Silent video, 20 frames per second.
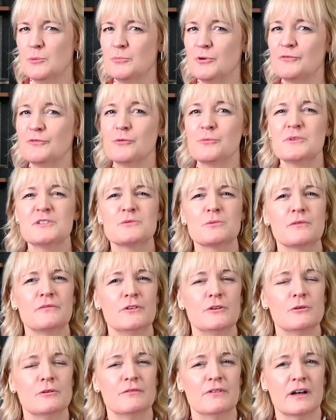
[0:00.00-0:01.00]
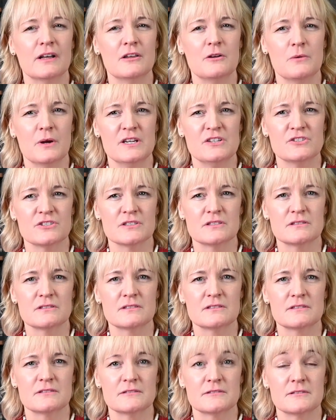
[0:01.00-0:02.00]
performance review
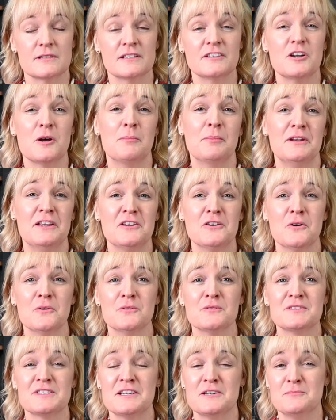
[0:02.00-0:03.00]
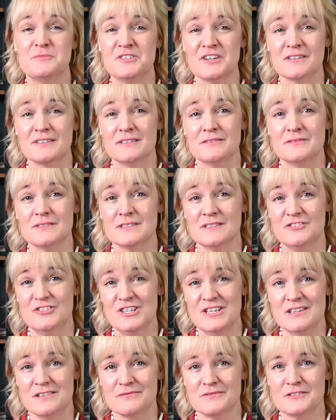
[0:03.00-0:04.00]
evaluations, and company goals and objectives
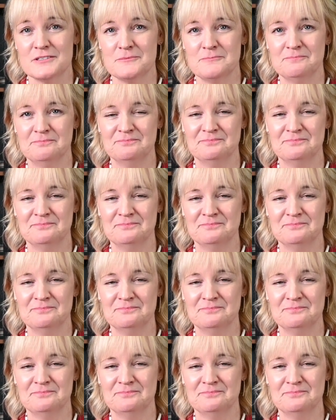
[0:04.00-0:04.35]
achieved.